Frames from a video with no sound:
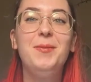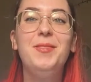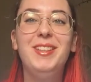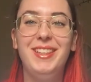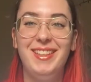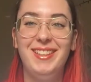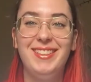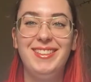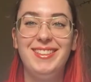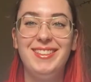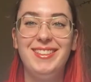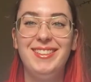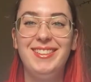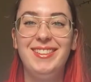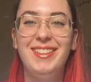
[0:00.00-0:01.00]
Me.
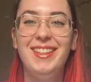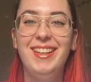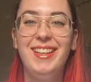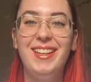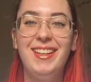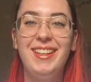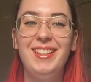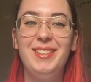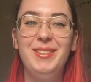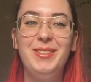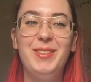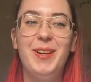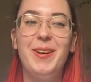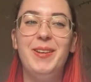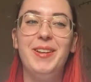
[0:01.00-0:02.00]

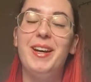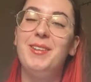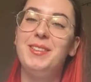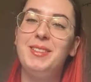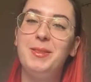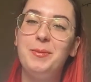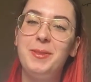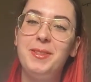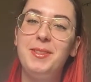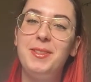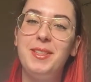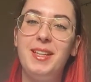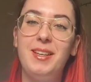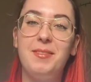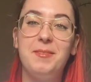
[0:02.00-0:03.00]
So I was
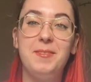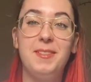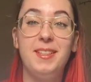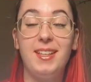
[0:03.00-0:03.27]
supposed to have